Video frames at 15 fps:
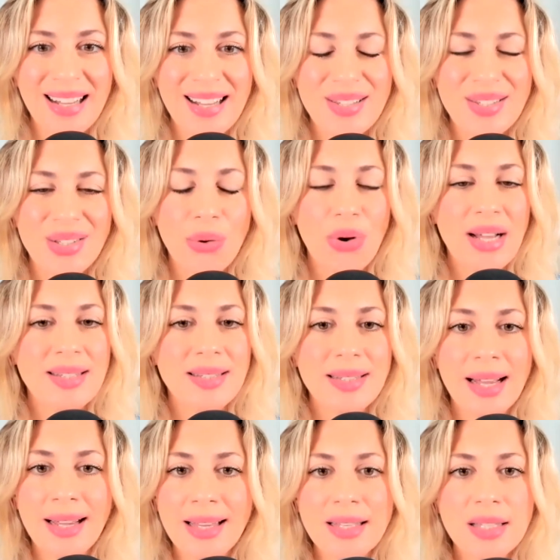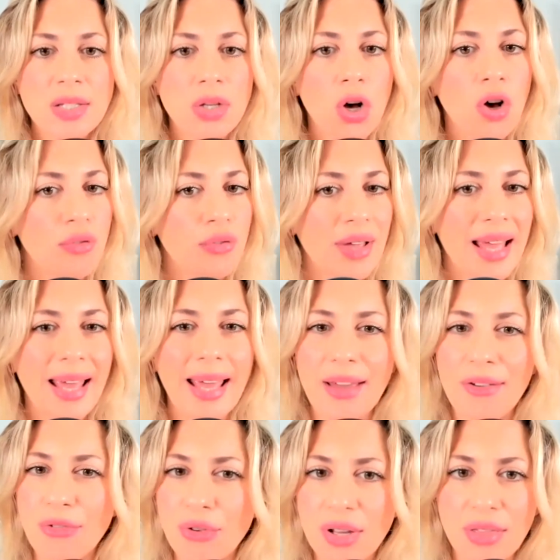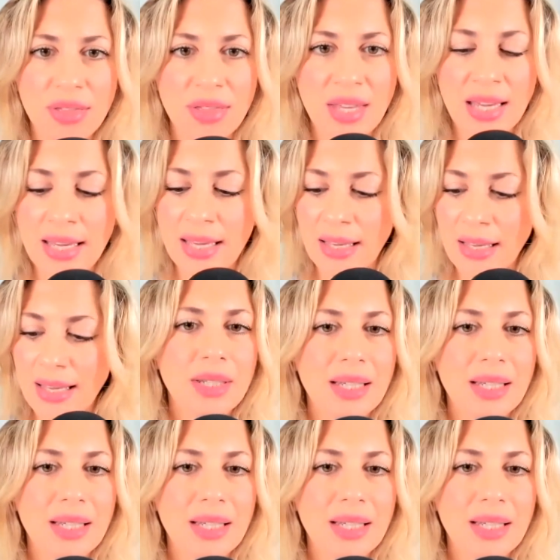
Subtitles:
So a science of everything.